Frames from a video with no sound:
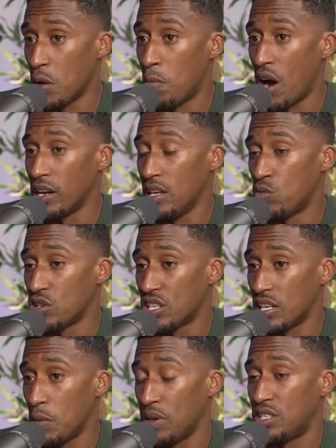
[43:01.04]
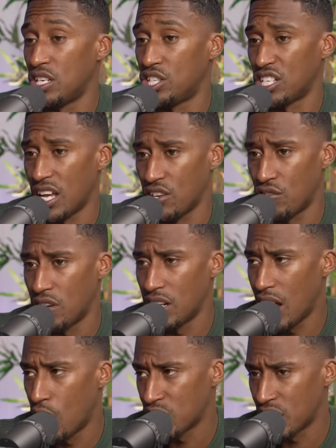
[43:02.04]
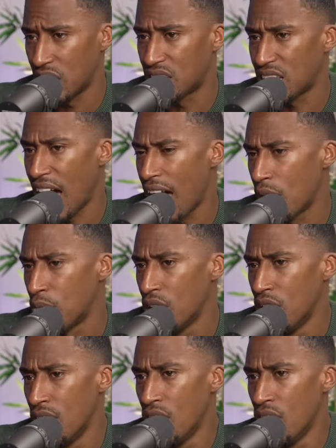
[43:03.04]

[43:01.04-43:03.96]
Was it money? Was it the position that you're in now? Was it the time?